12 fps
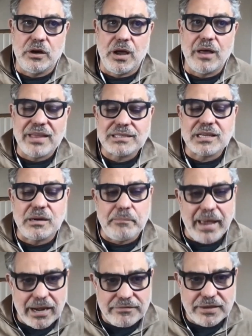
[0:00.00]
how that's going to
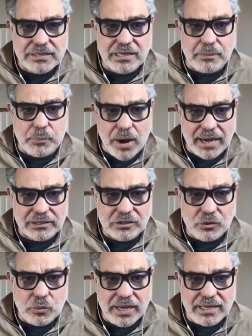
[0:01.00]
manifest in a
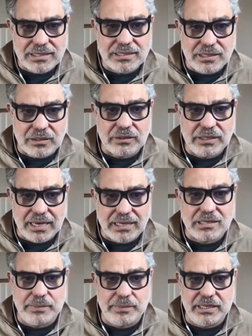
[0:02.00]
practical way is still yet
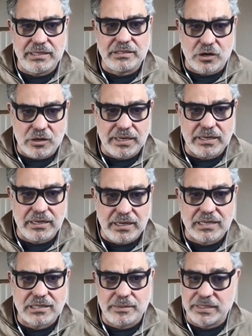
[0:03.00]
to be determined and
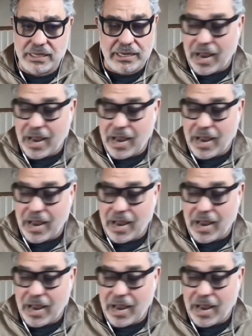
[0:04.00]
yet to be seen.